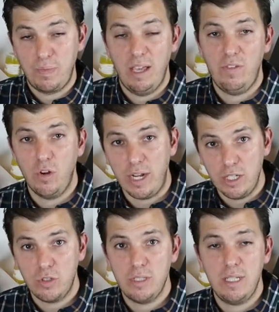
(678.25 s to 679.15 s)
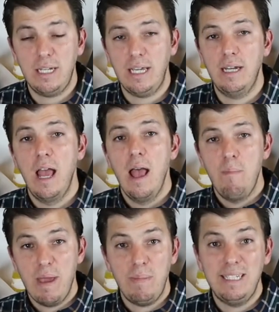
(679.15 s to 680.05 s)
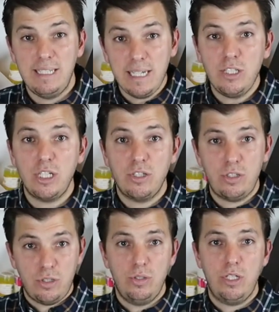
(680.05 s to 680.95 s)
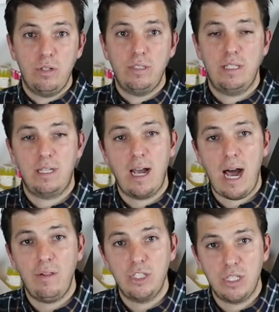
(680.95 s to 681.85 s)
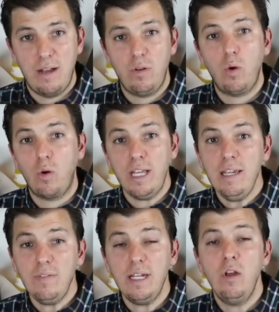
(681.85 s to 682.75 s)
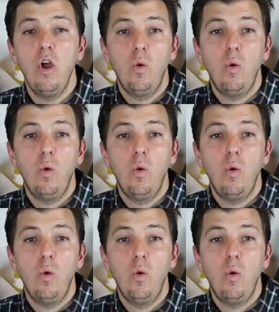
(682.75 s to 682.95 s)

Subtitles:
If you're interested in maybe teaching studios at the college level or even